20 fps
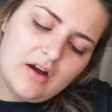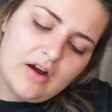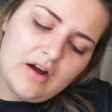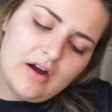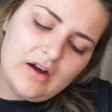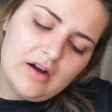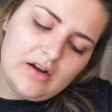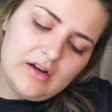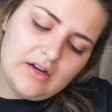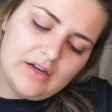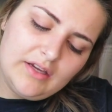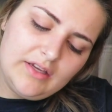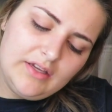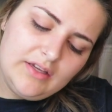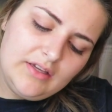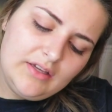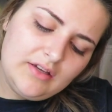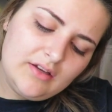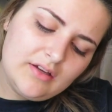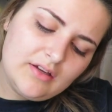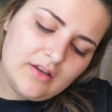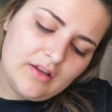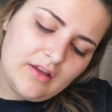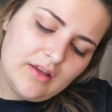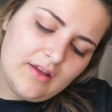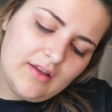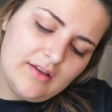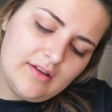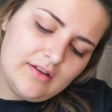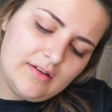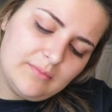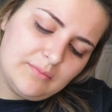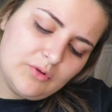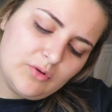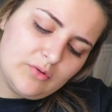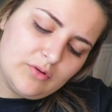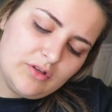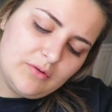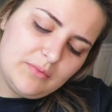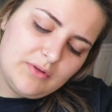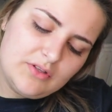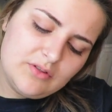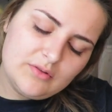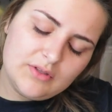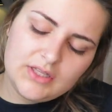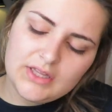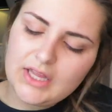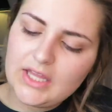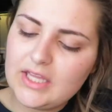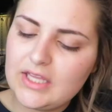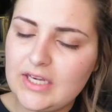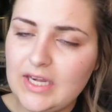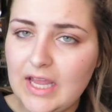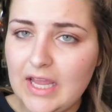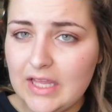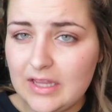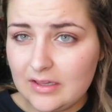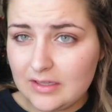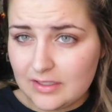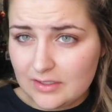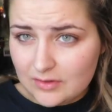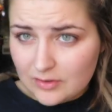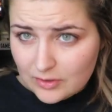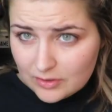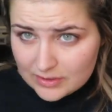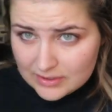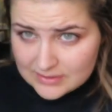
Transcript: I am going to be doing like an alien look.